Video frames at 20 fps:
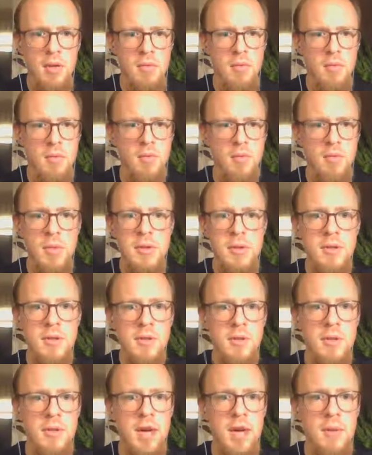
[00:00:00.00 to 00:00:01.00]
most of the
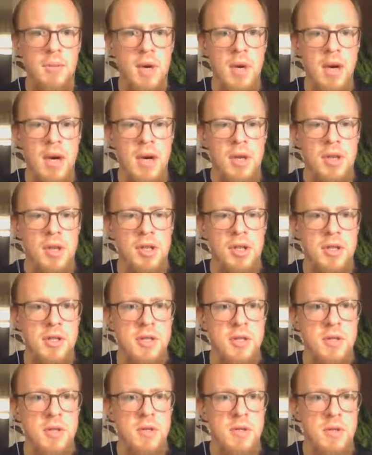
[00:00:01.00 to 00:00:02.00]
time I just
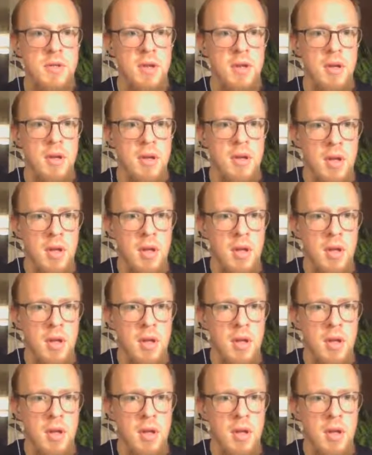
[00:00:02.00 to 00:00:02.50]
use the